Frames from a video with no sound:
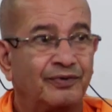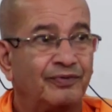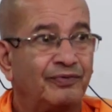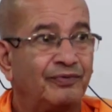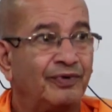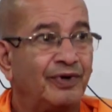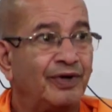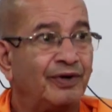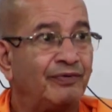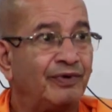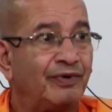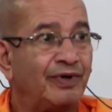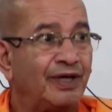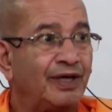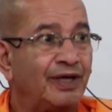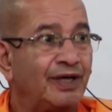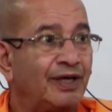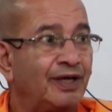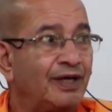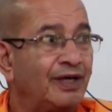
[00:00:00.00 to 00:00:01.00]
When
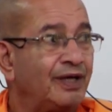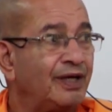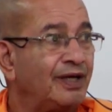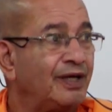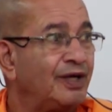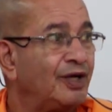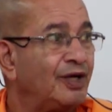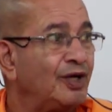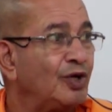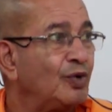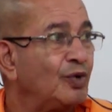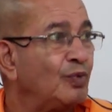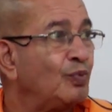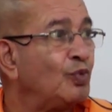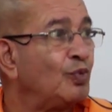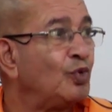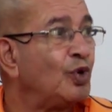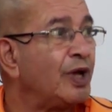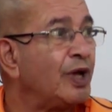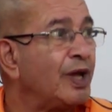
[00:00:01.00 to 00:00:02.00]
we
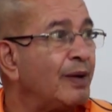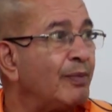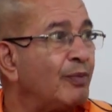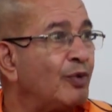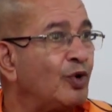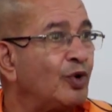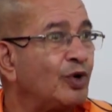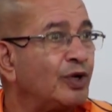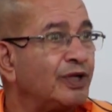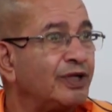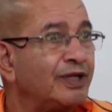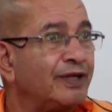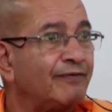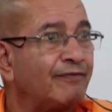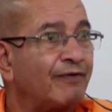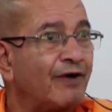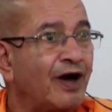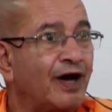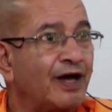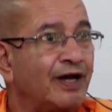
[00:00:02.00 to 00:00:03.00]
move about in the
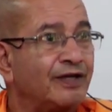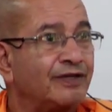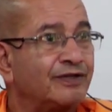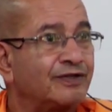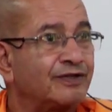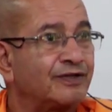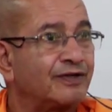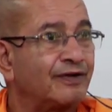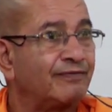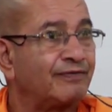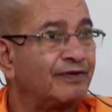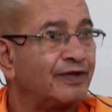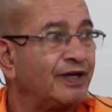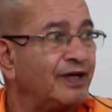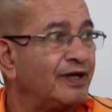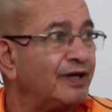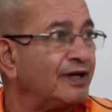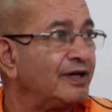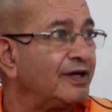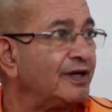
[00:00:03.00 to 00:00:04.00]
forests of the
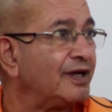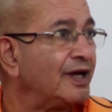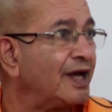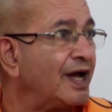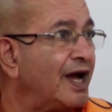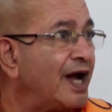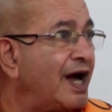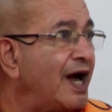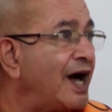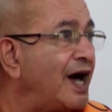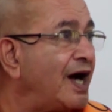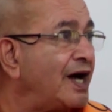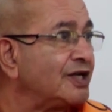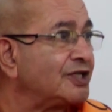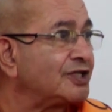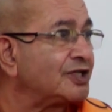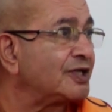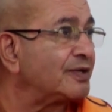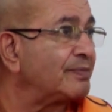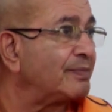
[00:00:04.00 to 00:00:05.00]

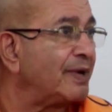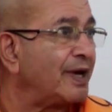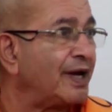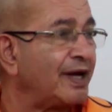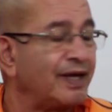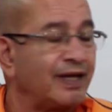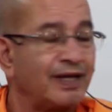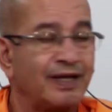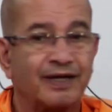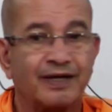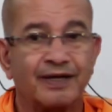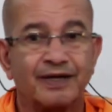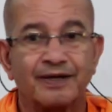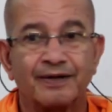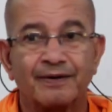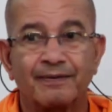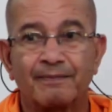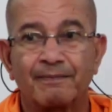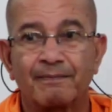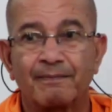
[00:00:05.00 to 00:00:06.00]
ashrama here,
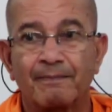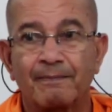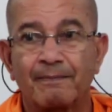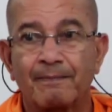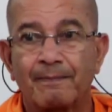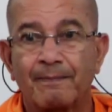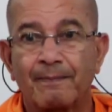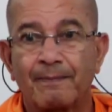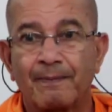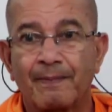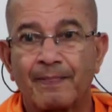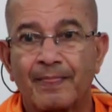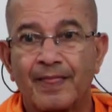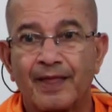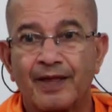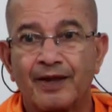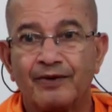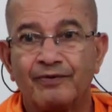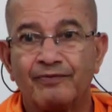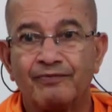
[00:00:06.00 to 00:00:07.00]

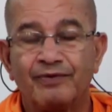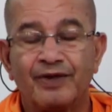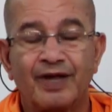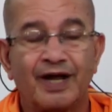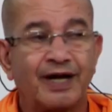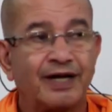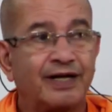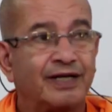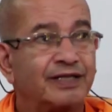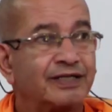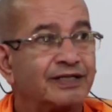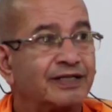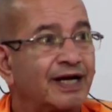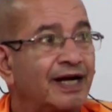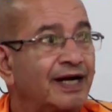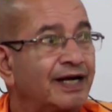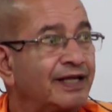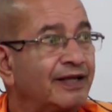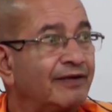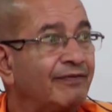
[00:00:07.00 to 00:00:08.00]
we
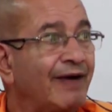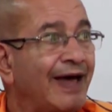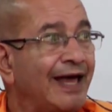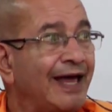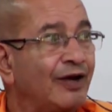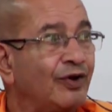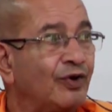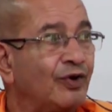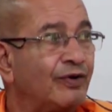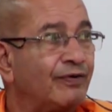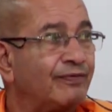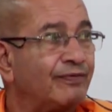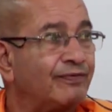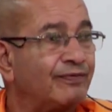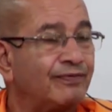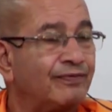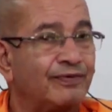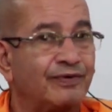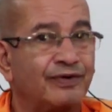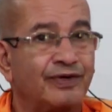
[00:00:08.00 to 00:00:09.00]
understand the value of
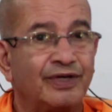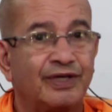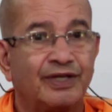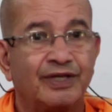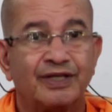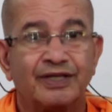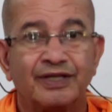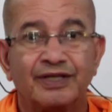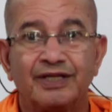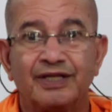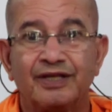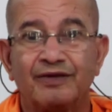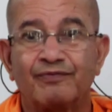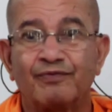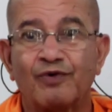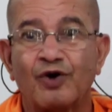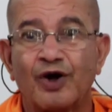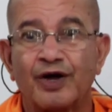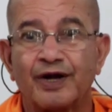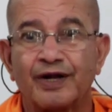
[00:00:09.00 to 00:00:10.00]
the
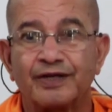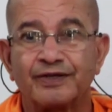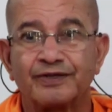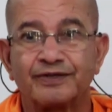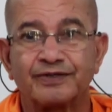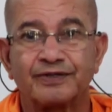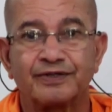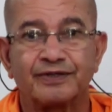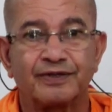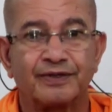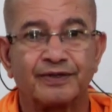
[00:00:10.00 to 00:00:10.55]
forest.